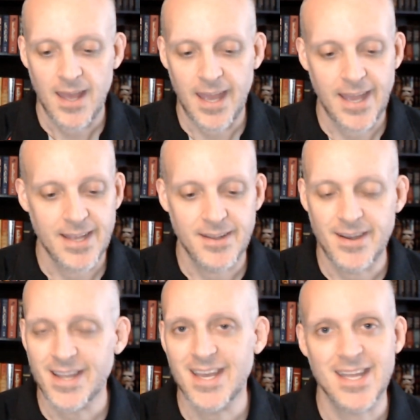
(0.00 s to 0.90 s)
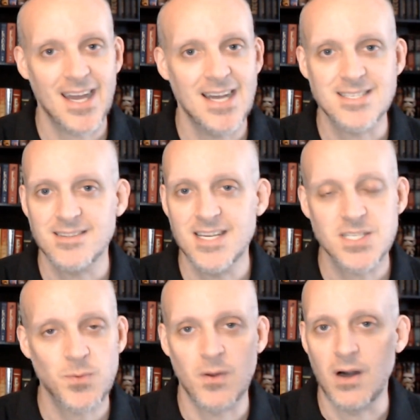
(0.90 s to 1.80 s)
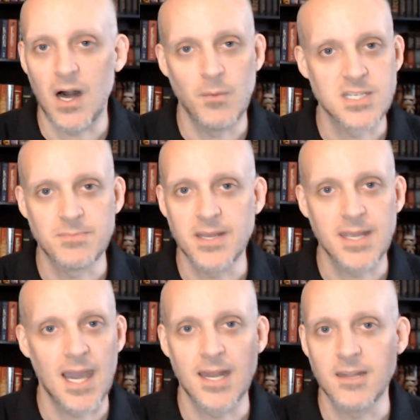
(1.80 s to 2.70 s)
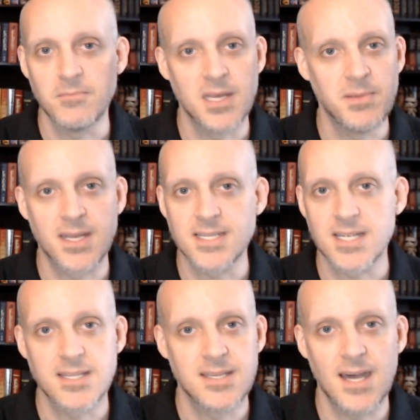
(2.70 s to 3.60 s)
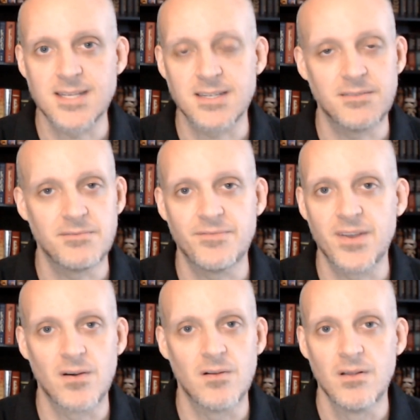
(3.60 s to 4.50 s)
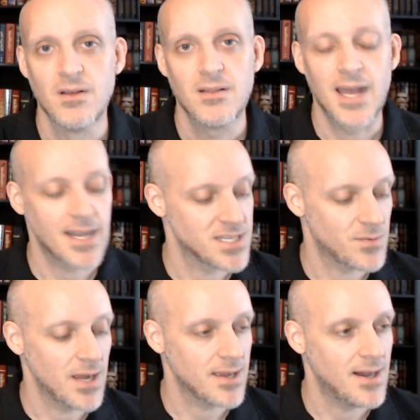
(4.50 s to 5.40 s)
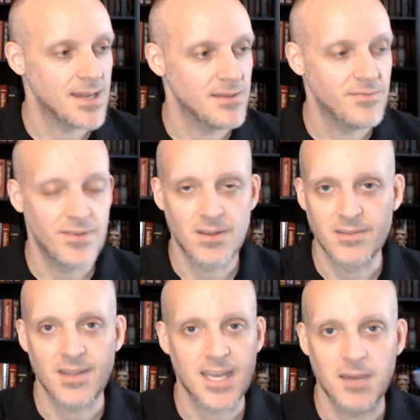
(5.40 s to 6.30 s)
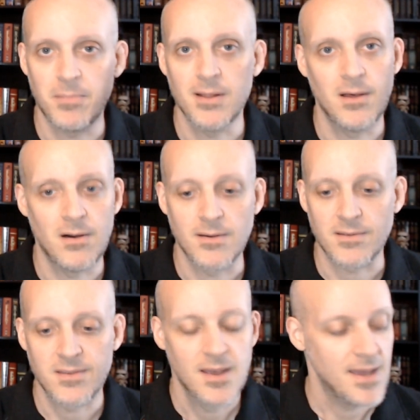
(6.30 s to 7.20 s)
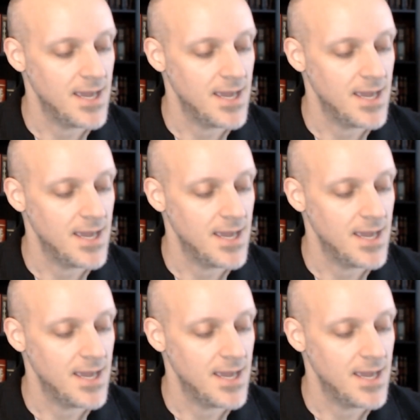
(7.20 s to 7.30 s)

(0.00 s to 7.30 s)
And again, guys, this will always be canon to me because it doesn't feel like it's retconned. It feels like it belongs.